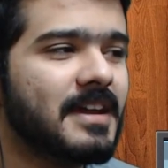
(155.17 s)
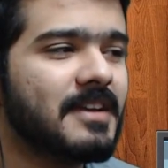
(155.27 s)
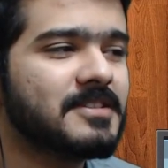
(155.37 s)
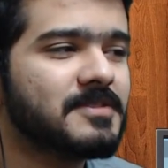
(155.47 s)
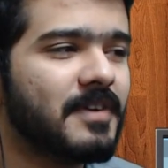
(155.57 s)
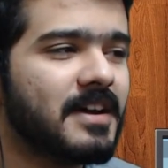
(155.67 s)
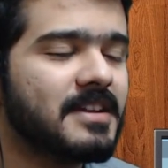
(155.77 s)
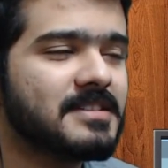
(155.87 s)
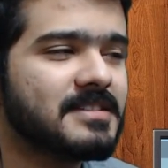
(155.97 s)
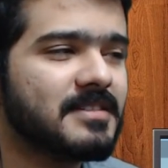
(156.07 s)
as far
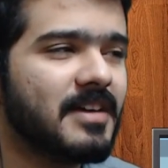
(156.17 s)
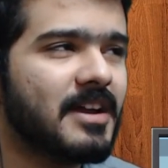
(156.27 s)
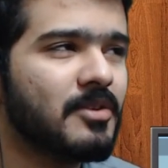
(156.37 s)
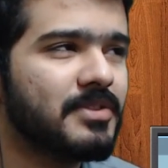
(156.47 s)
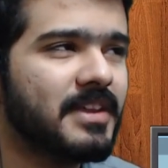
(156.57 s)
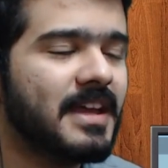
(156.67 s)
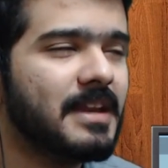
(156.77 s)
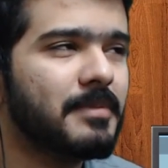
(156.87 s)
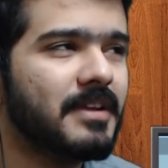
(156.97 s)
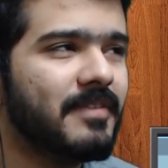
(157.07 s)
as I don't think
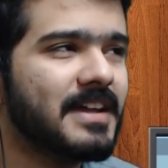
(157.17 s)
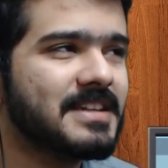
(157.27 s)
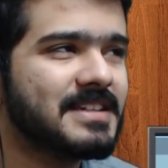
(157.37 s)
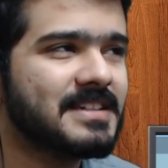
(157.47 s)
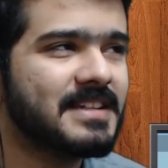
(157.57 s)
anybody went